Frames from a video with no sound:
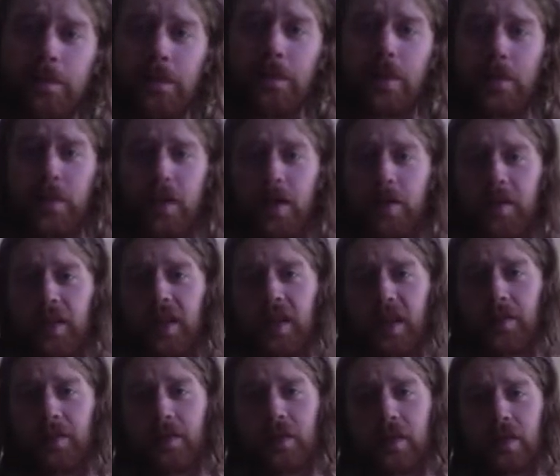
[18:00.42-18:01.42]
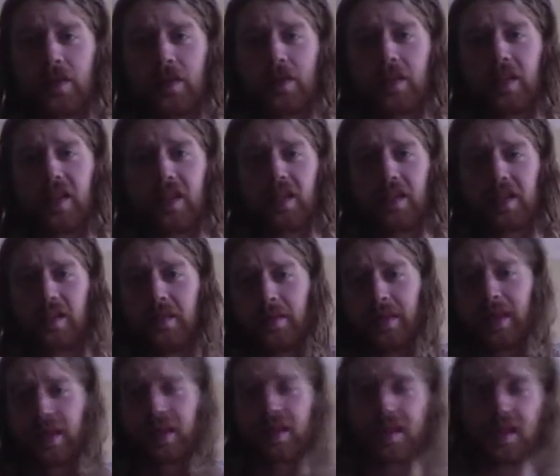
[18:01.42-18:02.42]
No problem with that. Shouldn't need to
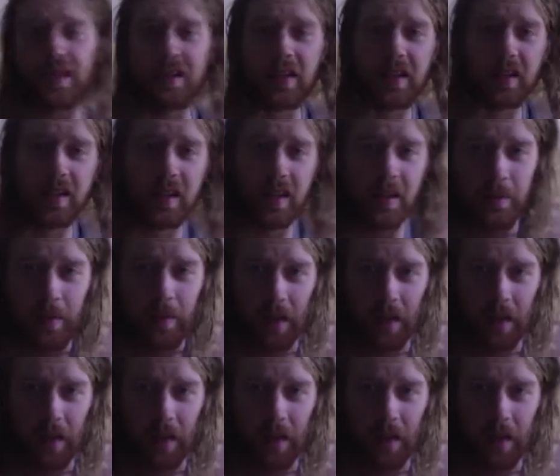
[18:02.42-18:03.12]
substantiate that claim